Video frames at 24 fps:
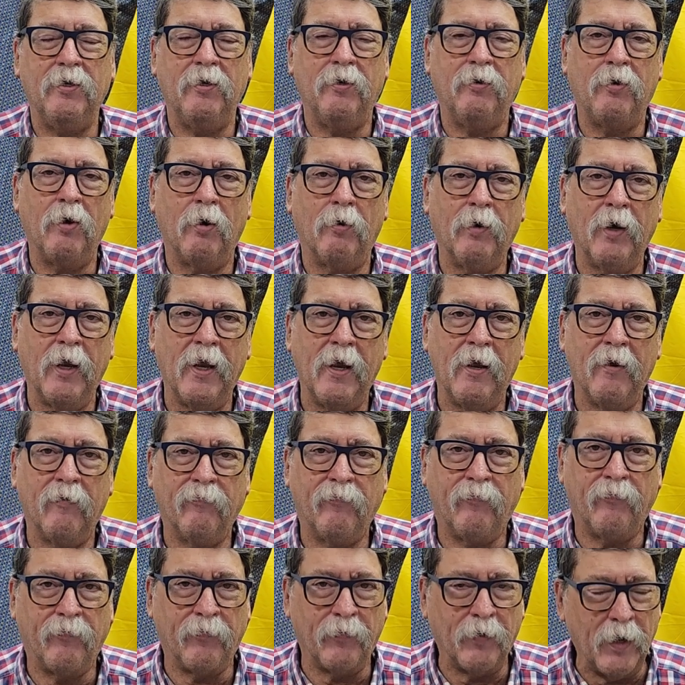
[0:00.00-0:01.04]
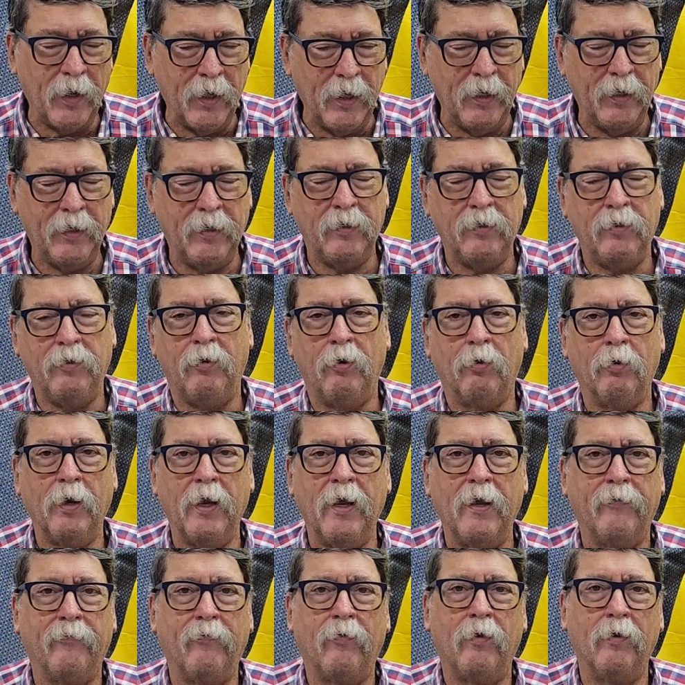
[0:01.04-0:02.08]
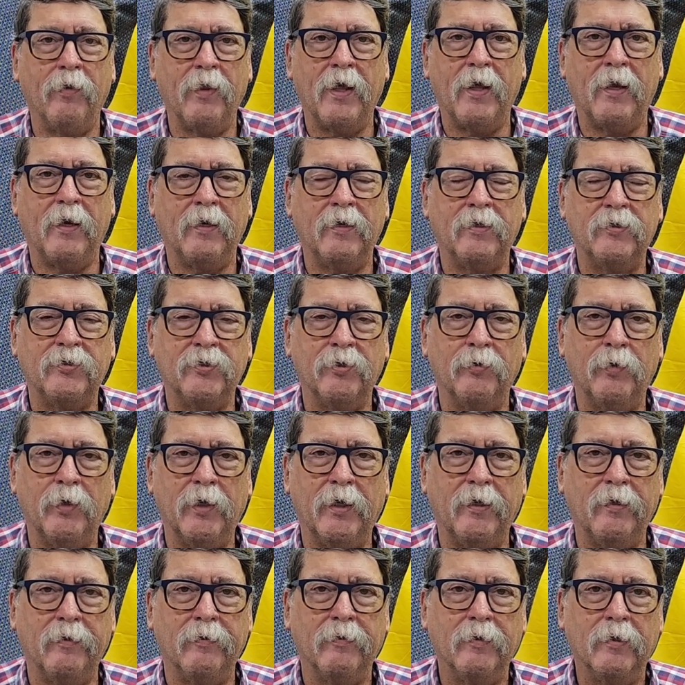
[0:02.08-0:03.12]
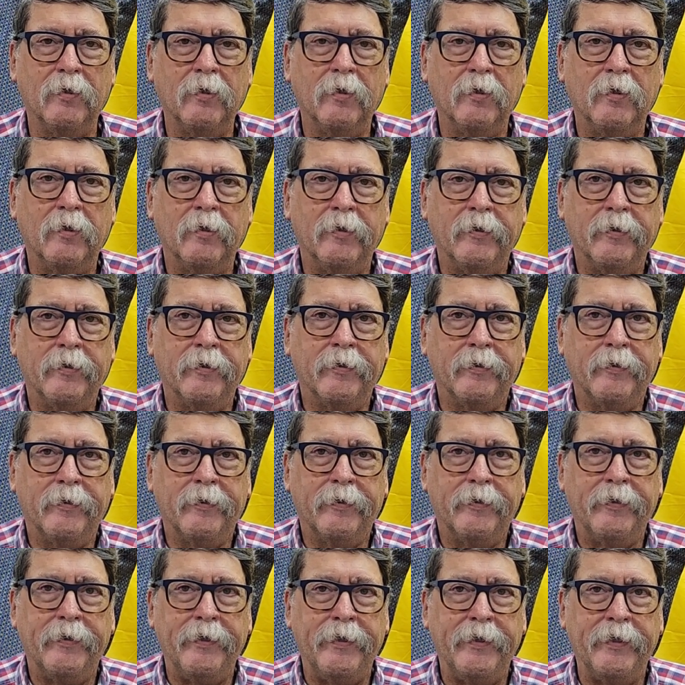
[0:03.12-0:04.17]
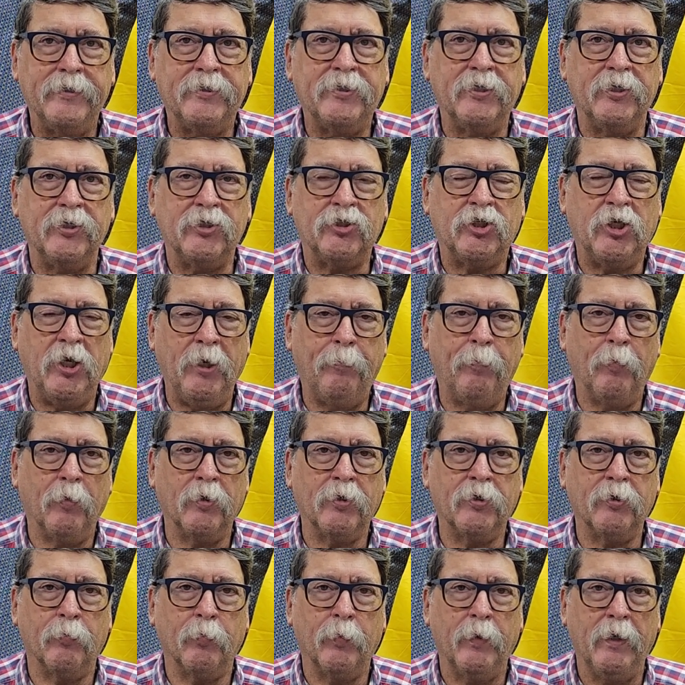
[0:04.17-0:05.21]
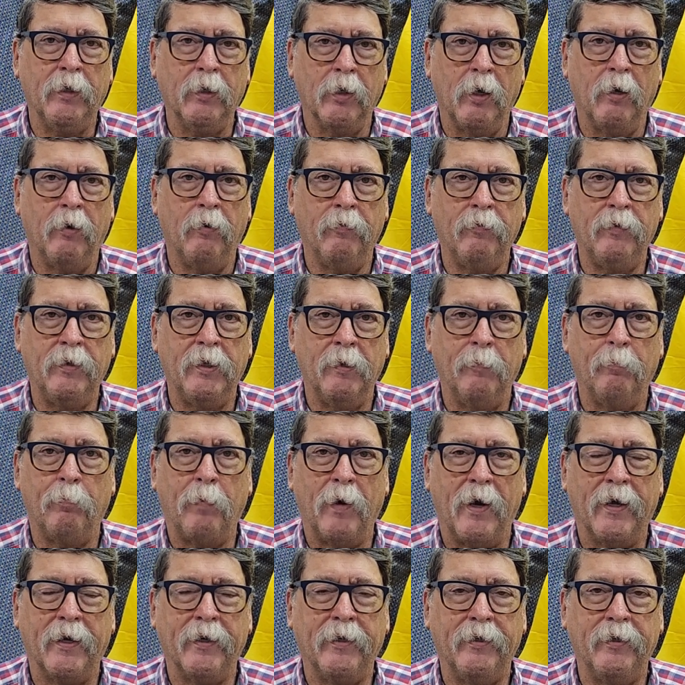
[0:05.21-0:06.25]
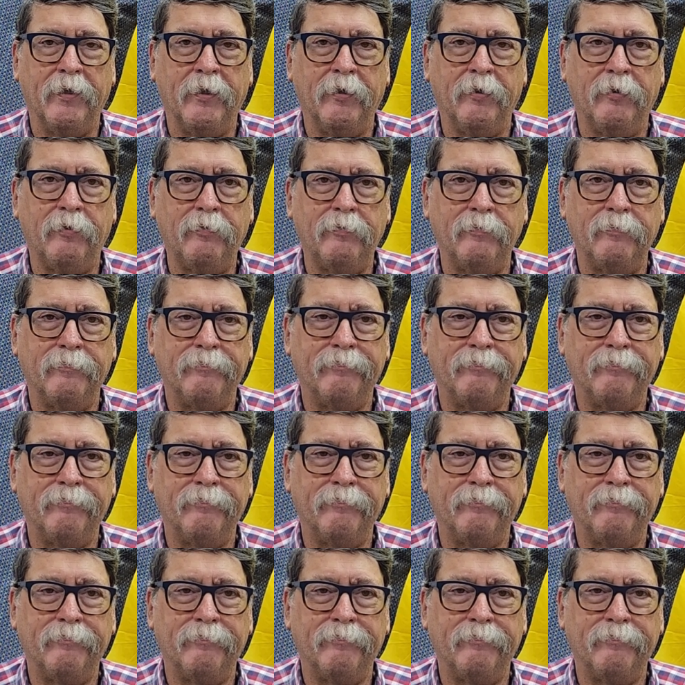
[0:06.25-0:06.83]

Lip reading: you don't have freight, you don't have all that into it, is it cheaper to reload than buy new?